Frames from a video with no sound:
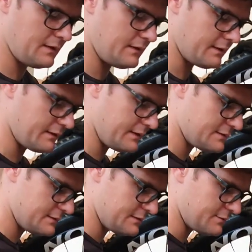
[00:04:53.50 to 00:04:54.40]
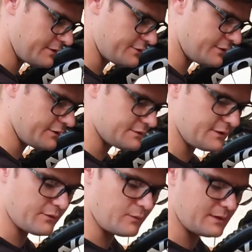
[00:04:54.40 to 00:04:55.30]
like that. Just make sure, you'll see
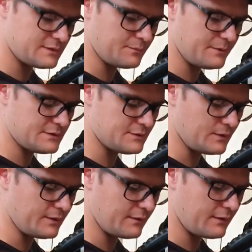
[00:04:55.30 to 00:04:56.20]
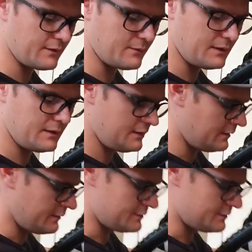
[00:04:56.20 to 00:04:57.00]
the one is a bit taller than the other one. The